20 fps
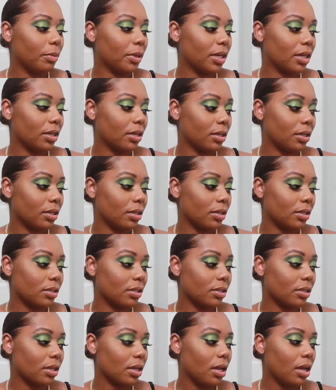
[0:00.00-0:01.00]

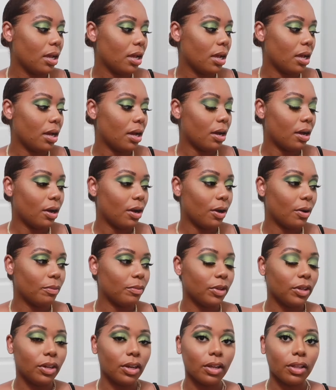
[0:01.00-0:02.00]
because um,
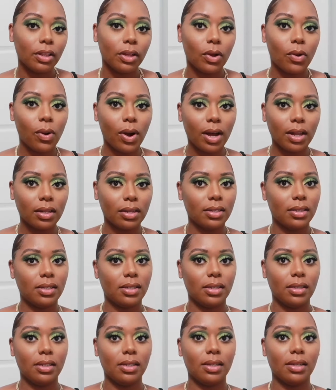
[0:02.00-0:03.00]
you know the
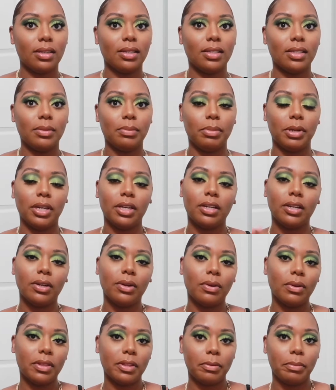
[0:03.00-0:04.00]
quality is better
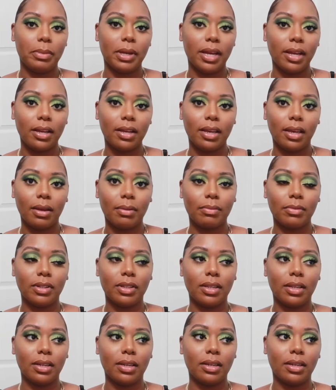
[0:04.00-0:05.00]
on the back camera
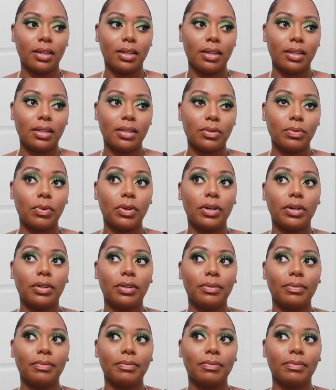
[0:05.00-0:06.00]
than it is
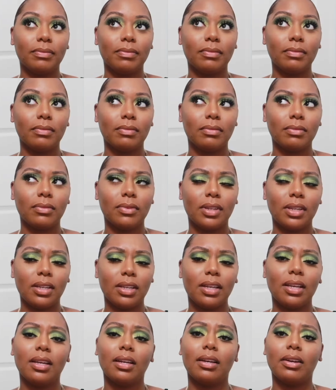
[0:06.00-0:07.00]
well
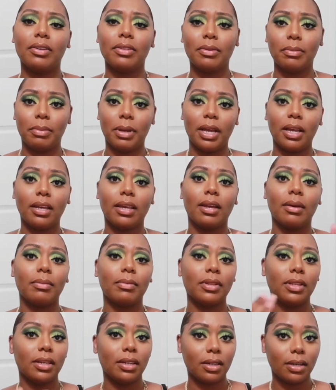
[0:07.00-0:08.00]
yeah on the back
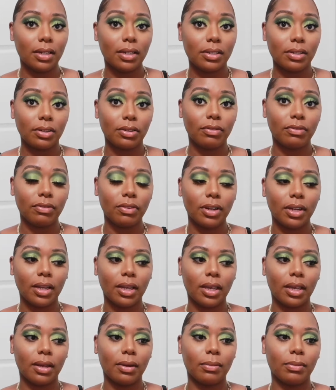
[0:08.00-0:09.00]
camera than it is on the front
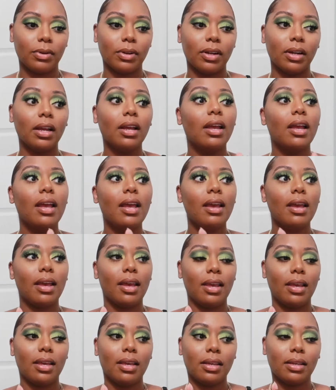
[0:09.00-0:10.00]
camera
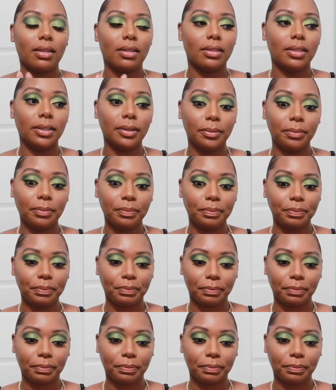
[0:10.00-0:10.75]
and